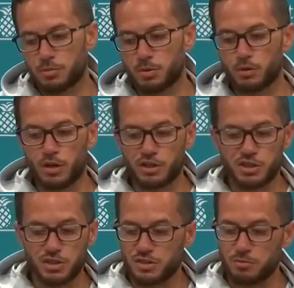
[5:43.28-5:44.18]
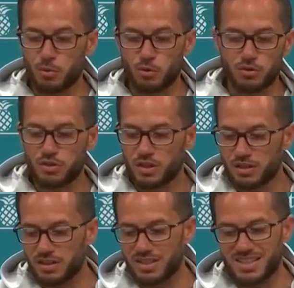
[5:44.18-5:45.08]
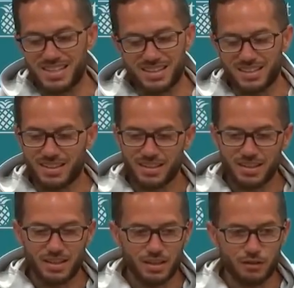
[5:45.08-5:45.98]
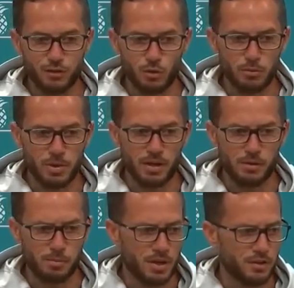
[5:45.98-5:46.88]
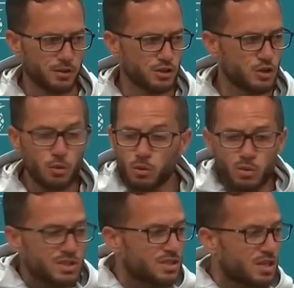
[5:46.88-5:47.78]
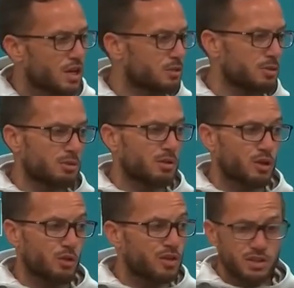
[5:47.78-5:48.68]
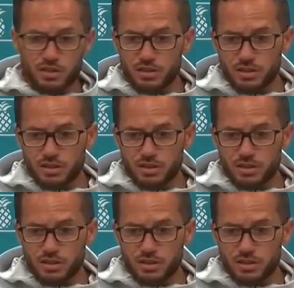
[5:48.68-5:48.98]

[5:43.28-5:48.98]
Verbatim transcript: progressions of both the Heat and the Florida Panthers. No one wants to talk to me about Nova.